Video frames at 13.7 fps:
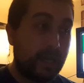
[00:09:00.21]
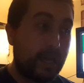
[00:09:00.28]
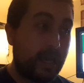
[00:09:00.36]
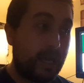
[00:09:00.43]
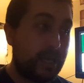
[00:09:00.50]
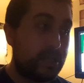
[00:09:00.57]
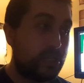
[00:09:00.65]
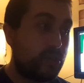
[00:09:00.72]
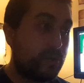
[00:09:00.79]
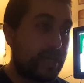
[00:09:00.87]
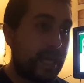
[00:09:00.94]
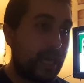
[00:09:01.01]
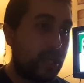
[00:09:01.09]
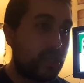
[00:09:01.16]
And you
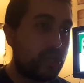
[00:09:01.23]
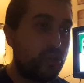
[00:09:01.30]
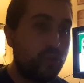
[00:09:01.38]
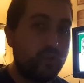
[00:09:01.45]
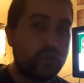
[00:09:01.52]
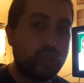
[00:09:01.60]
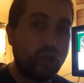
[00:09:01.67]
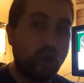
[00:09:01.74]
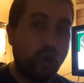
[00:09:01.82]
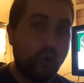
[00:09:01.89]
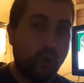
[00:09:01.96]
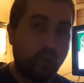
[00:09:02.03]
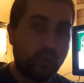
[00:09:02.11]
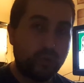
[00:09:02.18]
can't use
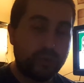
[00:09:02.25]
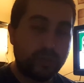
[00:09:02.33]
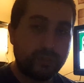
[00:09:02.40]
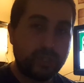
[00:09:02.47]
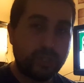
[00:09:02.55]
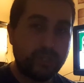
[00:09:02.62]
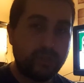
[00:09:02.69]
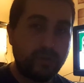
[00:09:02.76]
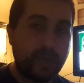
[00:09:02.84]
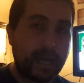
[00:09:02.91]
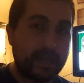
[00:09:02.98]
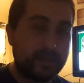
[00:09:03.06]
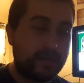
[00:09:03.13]
gold to do that.